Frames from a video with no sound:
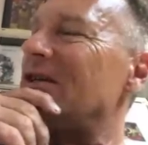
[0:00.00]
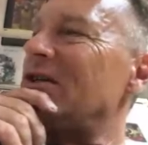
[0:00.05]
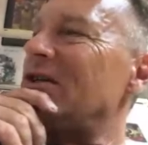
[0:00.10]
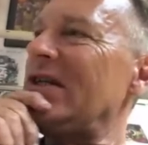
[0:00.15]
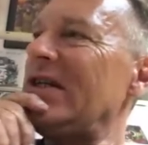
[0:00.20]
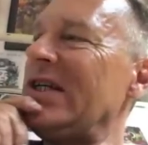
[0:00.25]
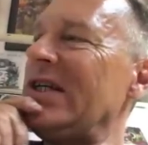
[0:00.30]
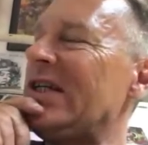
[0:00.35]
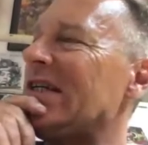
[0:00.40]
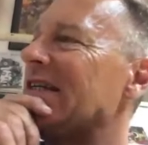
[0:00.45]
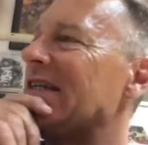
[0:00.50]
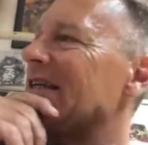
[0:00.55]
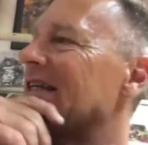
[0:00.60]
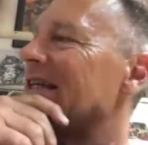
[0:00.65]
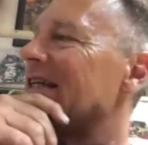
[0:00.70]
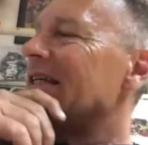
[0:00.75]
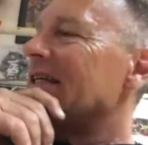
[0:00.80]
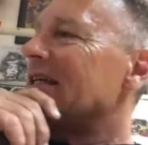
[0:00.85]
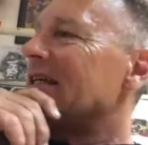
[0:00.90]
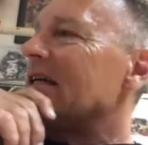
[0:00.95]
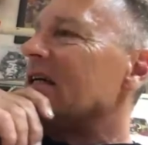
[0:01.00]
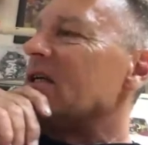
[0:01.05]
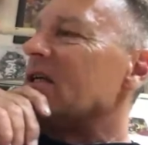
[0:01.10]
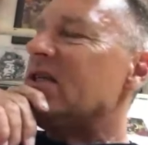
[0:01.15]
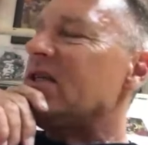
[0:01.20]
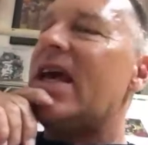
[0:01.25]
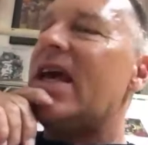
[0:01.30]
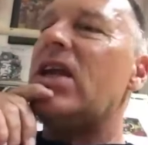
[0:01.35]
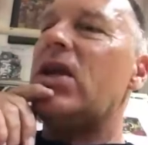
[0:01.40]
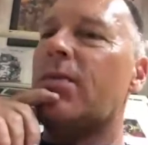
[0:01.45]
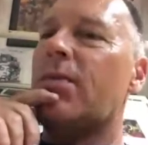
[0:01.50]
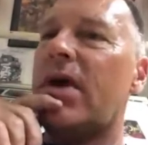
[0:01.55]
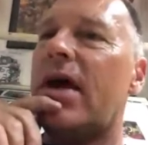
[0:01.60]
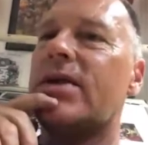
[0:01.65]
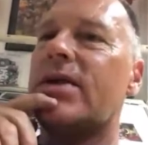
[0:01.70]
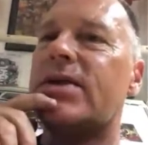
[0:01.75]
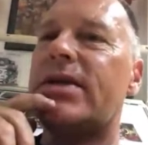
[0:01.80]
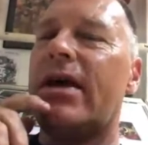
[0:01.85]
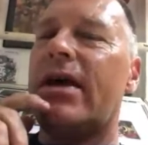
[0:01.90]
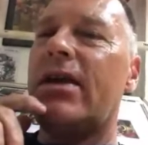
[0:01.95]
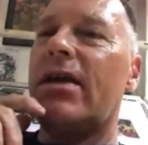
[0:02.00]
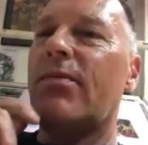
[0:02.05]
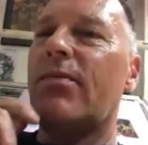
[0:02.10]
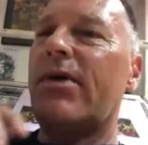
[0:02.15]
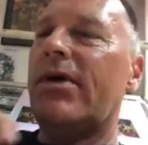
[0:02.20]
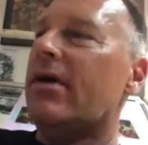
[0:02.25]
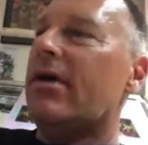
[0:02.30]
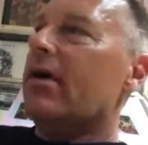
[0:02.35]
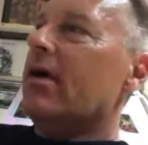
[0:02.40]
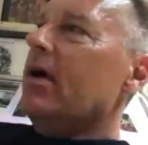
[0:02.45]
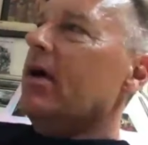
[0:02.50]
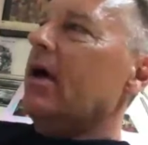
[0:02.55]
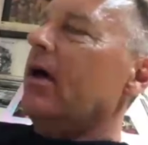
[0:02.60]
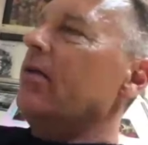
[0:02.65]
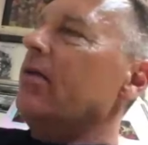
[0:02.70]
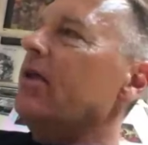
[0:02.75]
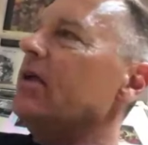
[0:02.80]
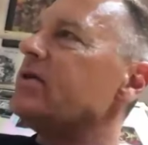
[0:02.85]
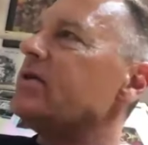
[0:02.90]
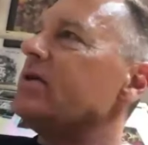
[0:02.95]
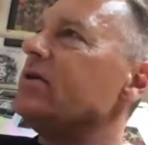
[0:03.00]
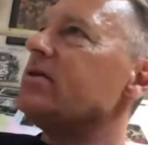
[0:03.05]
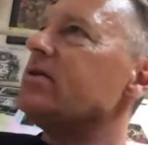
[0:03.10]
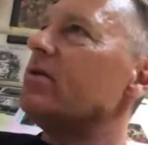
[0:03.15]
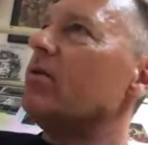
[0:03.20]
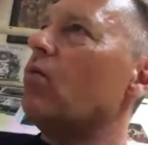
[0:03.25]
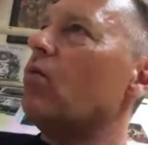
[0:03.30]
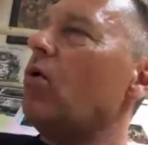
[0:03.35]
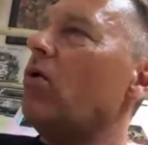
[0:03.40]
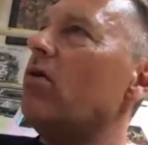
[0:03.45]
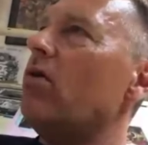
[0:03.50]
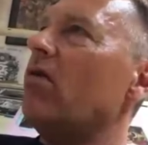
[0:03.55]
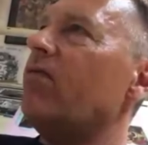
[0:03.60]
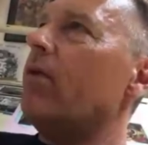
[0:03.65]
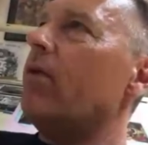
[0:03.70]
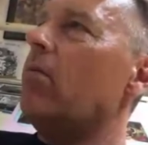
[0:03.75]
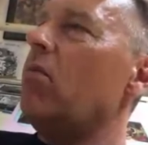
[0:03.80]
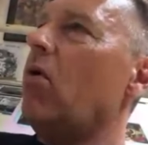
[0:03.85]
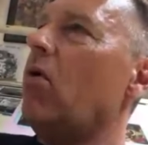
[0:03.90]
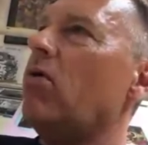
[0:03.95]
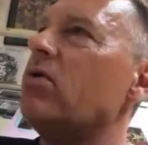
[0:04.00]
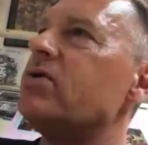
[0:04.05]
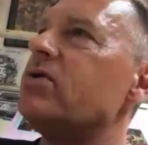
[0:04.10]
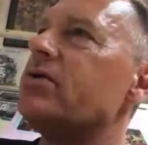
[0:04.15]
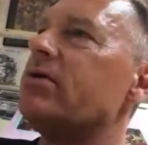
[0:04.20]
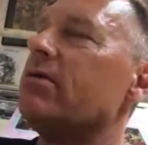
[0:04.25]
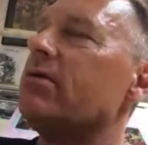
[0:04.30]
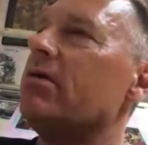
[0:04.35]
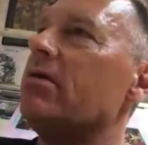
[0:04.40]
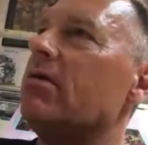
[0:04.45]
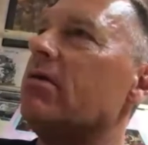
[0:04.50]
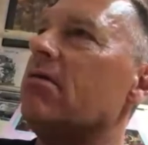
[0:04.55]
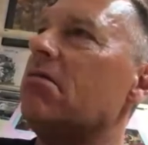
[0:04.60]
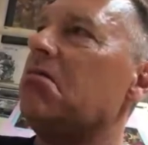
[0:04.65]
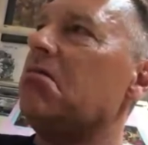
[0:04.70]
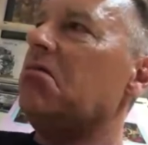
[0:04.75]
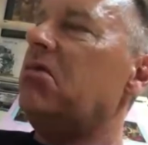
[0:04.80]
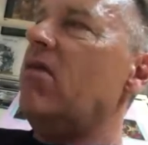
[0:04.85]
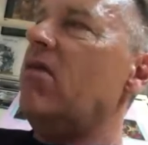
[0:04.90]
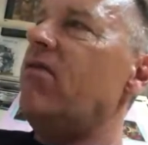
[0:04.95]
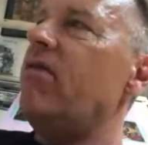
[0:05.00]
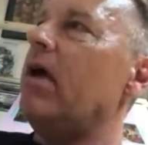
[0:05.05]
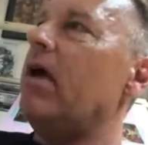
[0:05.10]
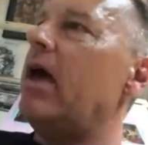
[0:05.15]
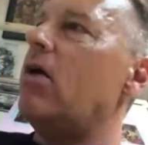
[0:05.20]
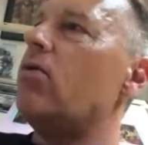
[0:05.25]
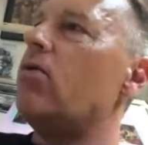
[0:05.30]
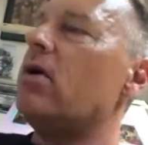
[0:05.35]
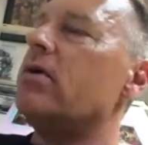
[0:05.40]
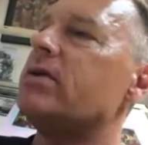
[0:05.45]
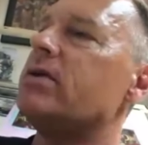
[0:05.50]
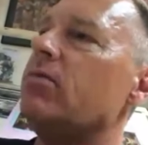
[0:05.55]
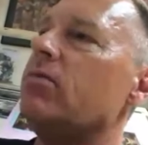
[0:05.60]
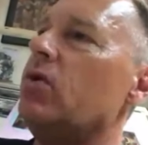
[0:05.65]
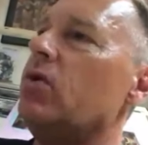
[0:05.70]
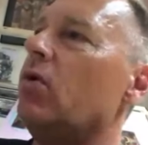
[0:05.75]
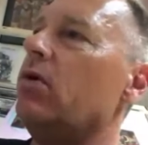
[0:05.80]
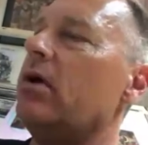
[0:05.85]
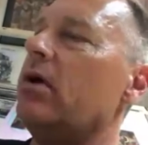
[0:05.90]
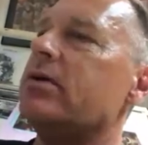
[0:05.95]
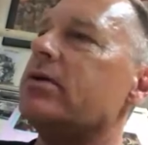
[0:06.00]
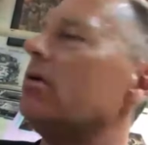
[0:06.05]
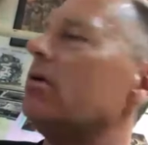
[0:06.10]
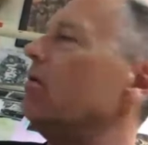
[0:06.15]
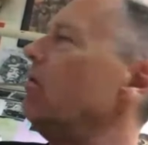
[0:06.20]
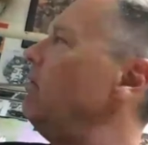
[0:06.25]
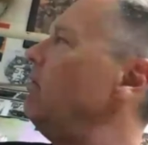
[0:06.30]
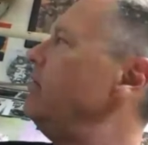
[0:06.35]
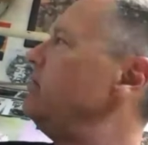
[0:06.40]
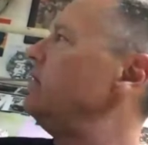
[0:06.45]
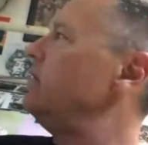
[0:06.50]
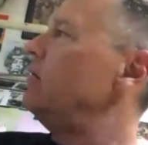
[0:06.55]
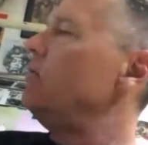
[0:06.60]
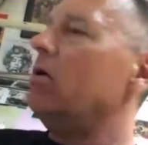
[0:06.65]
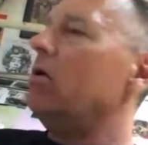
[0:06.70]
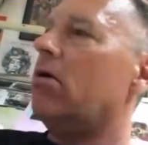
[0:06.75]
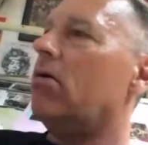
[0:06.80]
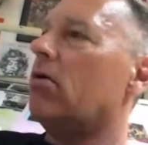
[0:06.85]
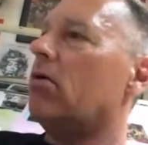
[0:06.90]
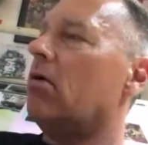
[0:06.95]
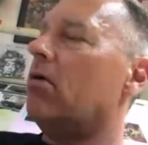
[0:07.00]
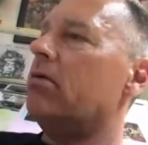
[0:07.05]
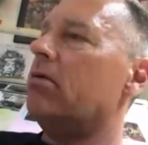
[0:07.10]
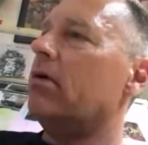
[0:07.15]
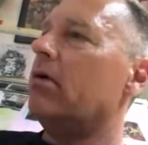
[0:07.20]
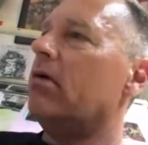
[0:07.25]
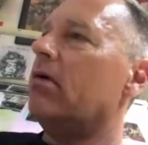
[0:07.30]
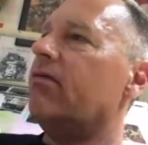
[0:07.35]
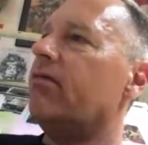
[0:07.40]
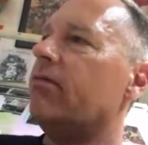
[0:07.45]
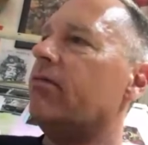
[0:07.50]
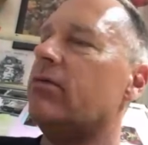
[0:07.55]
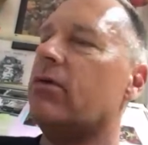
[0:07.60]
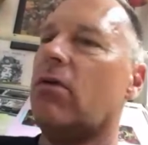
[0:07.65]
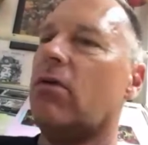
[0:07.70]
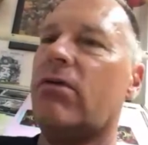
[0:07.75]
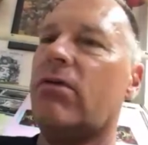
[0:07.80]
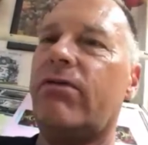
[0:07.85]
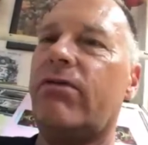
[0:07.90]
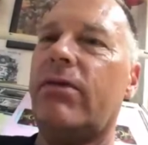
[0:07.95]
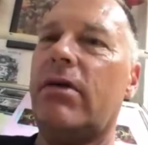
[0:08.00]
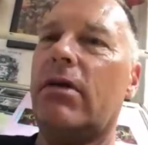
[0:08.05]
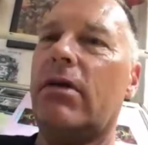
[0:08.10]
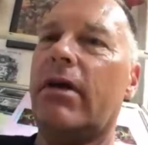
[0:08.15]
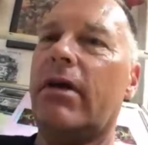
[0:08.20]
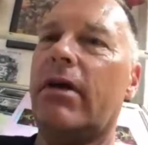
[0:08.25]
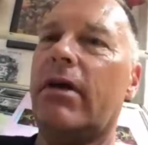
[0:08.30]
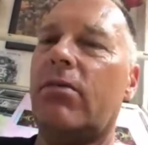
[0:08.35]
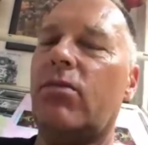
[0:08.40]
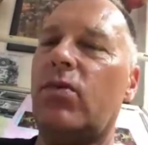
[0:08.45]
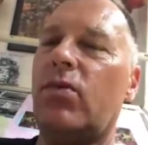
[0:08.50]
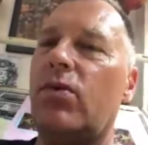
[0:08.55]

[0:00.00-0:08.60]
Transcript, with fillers: stadium? English? Like a stadium? Stadium. stadium. Yeah, and this yeah. is one of the most uh, living areas in Munich. So all the time I go around, I don't feel like